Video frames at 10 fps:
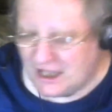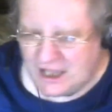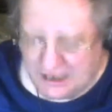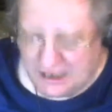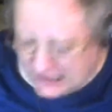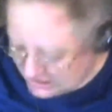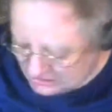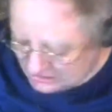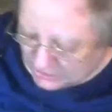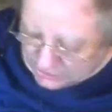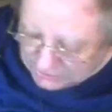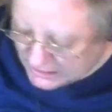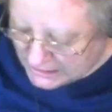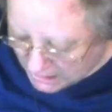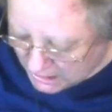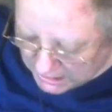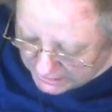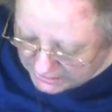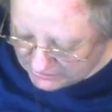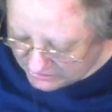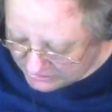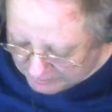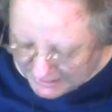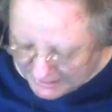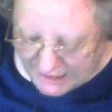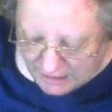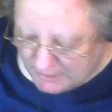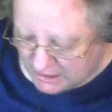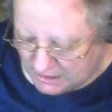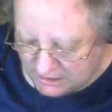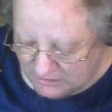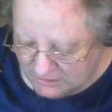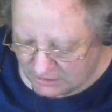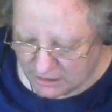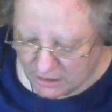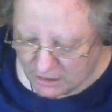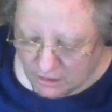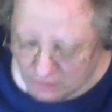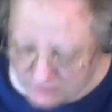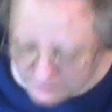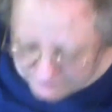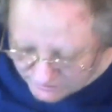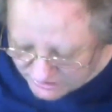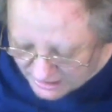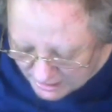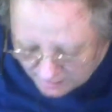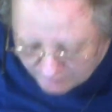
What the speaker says: And he's literally on his back. I mean, he's like, he'll lift his head. I